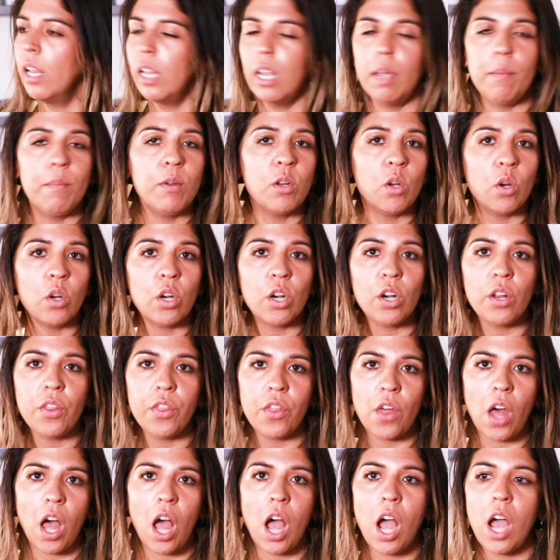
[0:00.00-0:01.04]
Let me know your
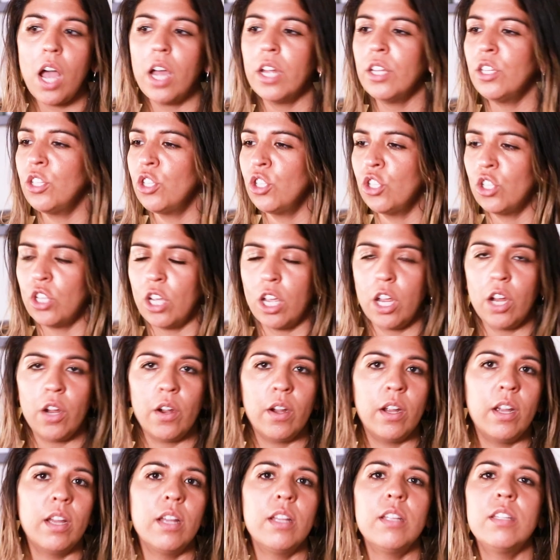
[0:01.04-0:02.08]
thoughts,
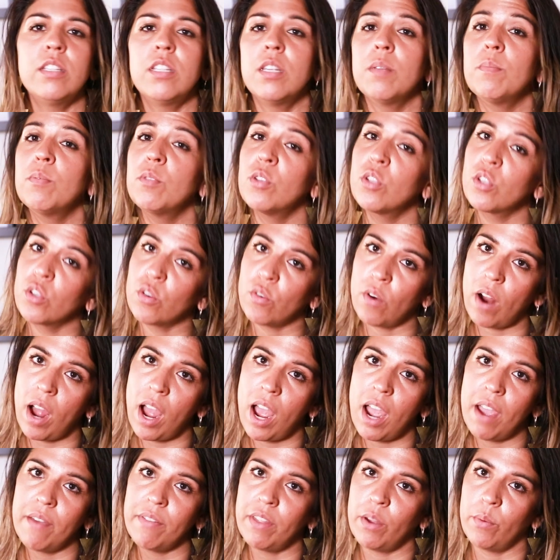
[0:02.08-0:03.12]
share it,
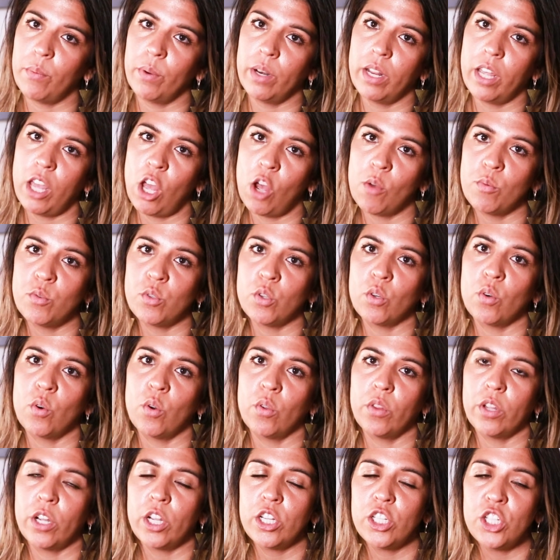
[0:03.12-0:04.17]
subscribe. That really helps to
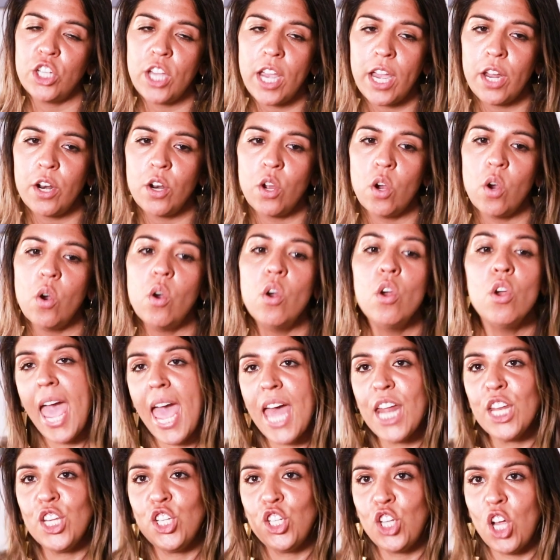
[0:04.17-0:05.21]
grow the channel,
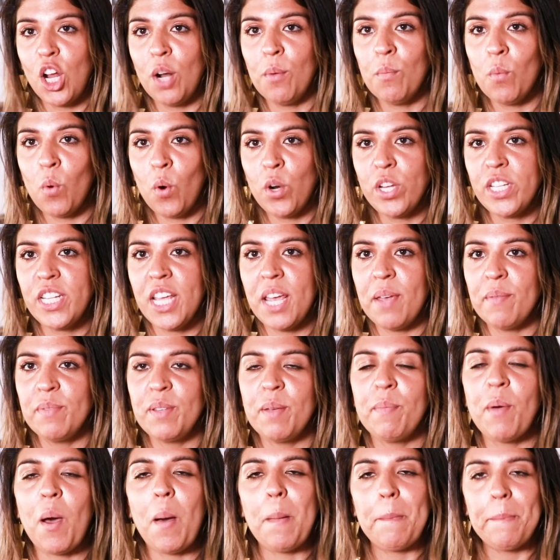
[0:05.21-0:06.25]
and share more tips
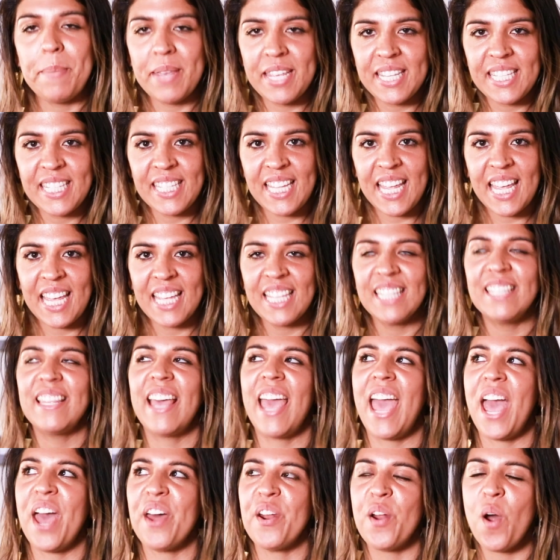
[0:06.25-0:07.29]
about business
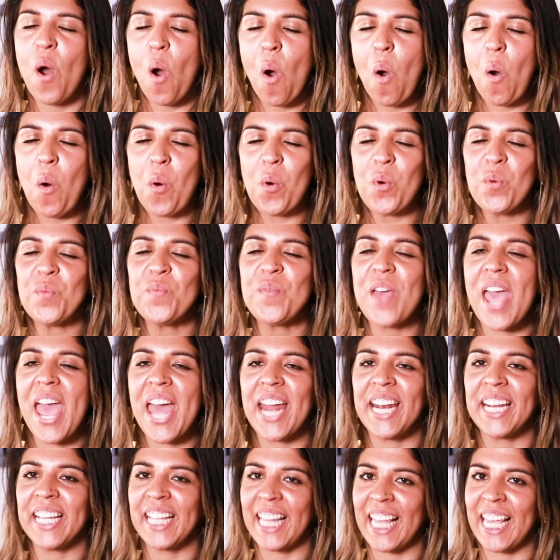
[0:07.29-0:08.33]
and home
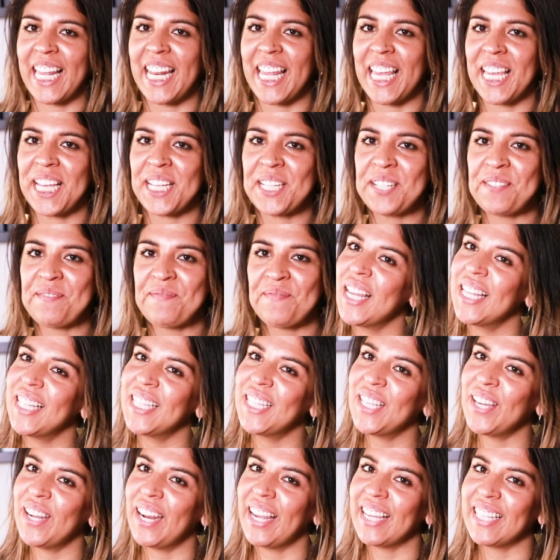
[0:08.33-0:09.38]
and cleaning.
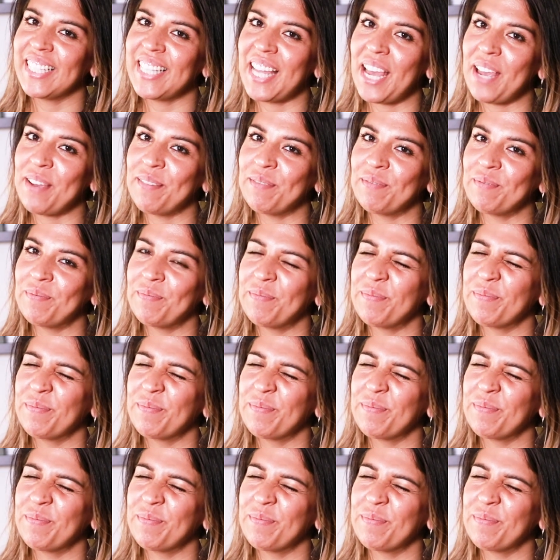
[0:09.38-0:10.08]
Till next time.